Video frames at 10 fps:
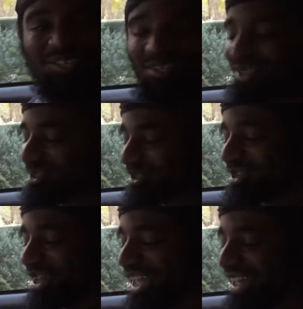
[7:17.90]
you know.
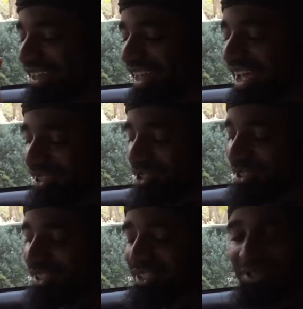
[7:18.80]
And
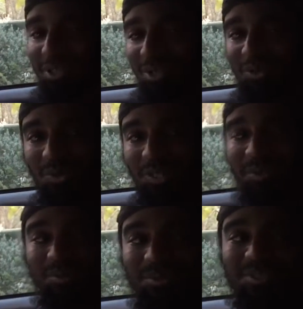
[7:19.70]
actually,
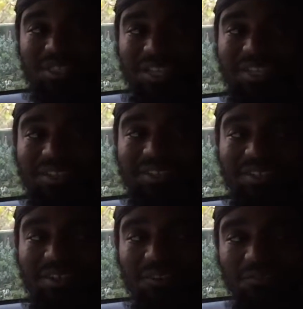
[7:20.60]
twenty percent
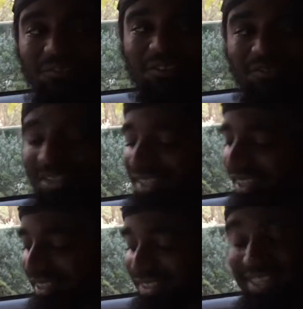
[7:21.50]
of fifty is